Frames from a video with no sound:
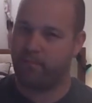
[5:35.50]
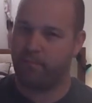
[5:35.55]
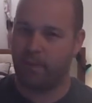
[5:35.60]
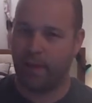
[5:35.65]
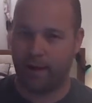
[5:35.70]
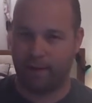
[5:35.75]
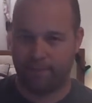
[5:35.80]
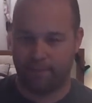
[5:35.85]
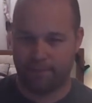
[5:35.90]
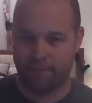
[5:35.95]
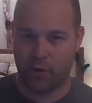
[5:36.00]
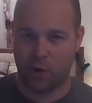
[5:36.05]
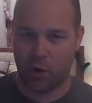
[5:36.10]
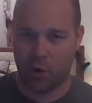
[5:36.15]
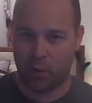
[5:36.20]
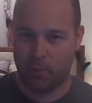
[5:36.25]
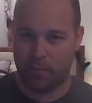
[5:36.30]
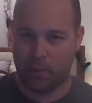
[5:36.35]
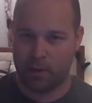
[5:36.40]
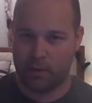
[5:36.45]
Like
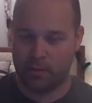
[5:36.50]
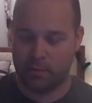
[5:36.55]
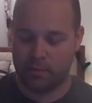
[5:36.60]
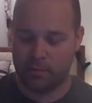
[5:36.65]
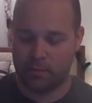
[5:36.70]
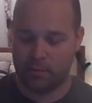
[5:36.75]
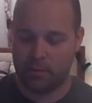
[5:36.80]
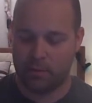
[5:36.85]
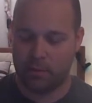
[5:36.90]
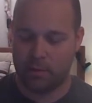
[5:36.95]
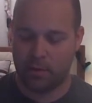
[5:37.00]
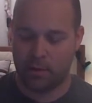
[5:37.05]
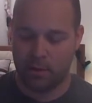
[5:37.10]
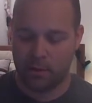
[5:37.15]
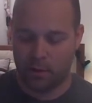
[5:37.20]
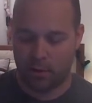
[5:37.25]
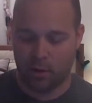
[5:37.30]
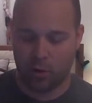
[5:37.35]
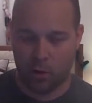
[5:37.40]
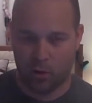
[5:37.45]
firm,
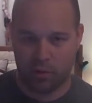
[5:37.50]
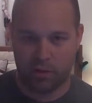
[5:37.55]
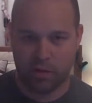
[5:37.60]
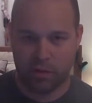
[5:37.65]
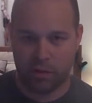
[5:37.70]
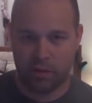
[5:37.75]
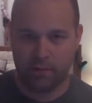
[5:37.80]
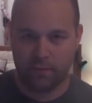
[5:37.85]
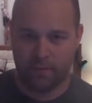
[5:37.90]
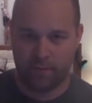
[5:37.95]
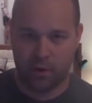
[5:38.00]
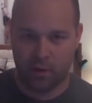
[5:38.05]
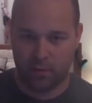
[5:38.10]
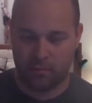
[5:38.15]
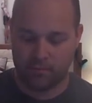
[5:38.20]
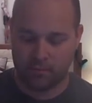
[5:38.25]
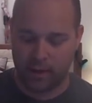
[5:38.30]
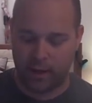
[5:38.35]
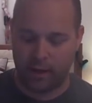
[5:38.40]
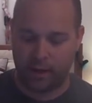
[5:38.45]
earth,
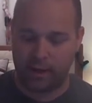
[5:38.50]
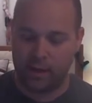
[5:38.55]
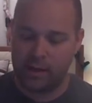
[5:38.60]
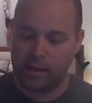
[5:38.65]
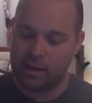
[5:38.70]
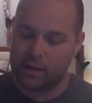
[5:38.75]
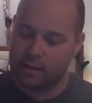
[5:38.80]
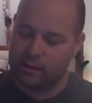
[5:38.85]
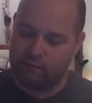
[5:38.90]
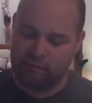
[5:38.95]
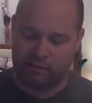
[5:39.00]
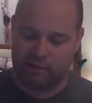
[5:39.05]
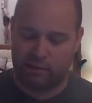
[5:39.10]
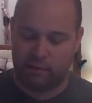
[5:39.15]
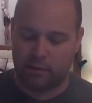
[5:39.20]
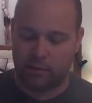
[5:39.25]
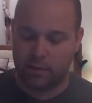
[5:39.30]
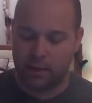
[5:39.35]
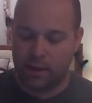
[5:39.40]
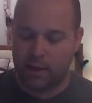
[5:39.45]
firm, like, I don't
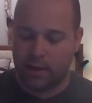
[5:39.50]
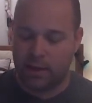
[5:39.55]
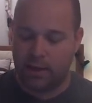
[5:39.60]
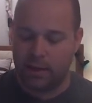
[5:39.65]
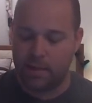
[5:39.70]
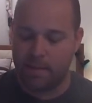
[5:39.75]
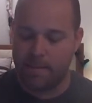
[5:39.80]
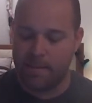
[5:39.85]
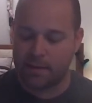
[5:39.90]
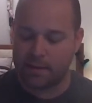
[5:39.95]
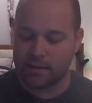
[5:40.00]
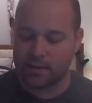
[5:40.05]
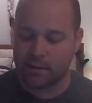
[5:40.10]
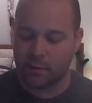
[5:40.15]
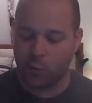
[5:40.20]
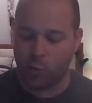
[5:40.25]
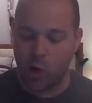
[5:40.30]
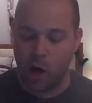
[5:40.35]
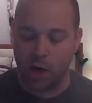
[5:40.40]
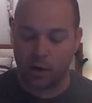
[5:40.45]
know. In the midst of
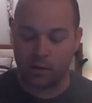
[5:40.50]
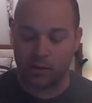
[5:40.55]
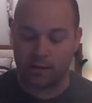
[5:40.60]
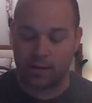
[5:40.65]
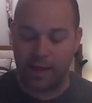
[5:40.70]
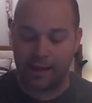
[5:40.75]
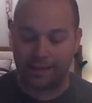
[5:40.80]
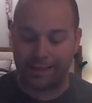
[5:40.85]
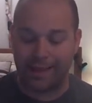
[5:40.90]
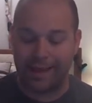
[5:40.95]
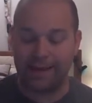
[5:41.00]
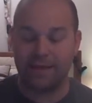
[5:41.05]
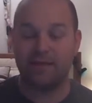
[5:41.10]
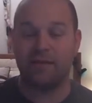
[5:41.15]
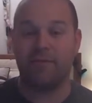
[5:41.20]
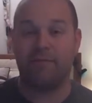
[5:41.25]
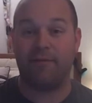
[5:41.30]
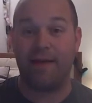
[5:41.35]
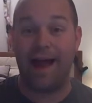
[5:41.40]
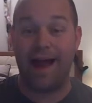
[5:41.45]
the waters, and let it
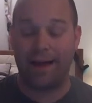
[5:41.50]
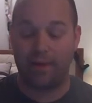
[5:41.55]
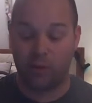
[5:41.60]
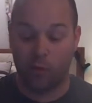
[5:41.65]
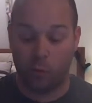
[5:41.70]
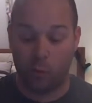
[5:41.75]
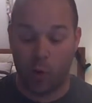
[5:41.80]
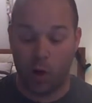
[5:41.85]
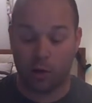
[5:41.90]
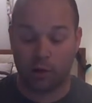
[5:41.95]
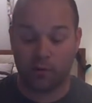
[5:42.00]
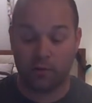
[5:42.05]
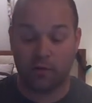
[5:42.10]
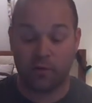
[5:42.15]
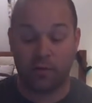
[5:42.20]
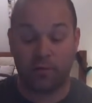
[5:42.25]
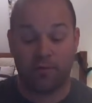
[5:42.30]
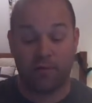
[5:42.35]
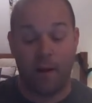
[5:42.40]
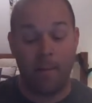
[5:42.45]
divide the
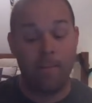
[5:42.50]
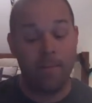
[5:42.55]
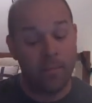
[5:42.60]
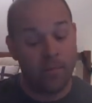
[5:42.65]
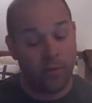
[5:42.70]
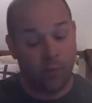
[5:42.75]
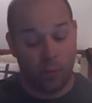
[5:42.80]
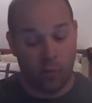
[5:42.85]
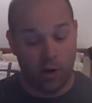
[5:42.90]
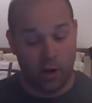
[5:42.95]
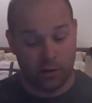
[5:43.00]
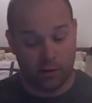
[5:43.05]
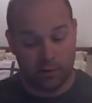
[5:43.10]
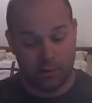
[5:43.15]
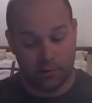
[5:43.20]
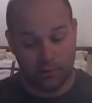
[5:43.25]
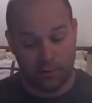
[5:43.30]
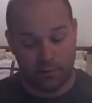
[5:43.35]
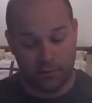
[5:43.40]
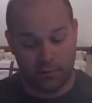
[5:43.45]
waters from the
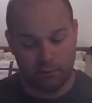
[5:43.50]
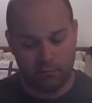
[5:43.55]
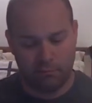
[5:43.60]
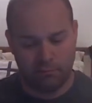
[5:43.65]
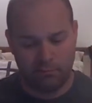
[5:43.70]
waters.